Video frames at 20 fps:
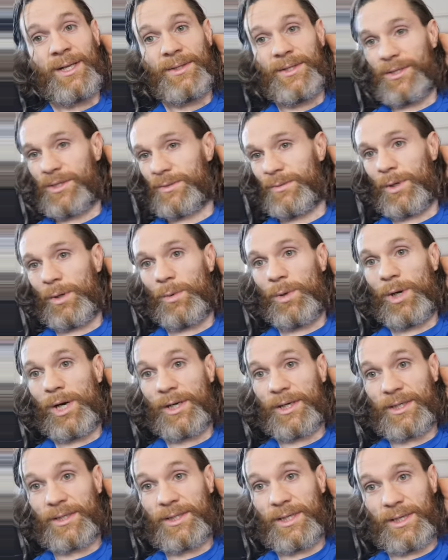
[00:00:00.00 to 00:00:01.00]
This is about
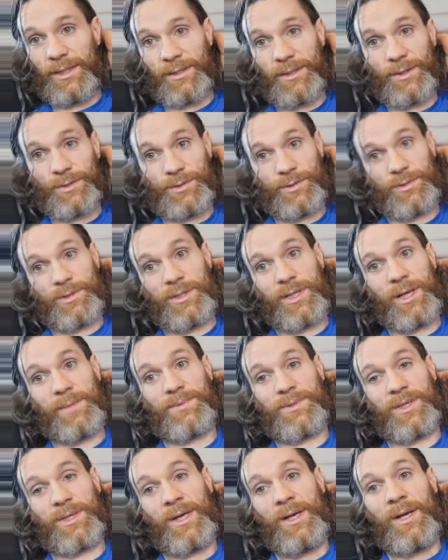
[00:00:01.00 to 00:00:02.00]
walking 10,000
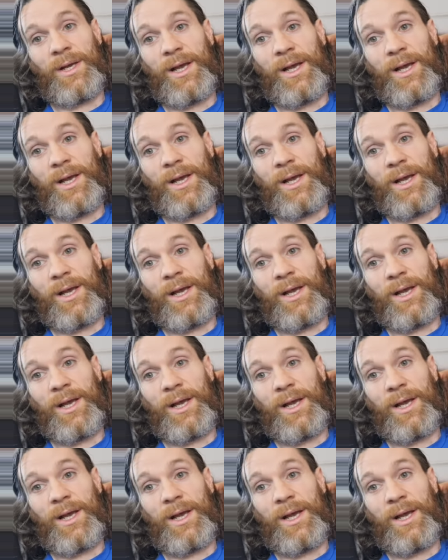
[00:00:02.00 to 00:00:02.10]
steps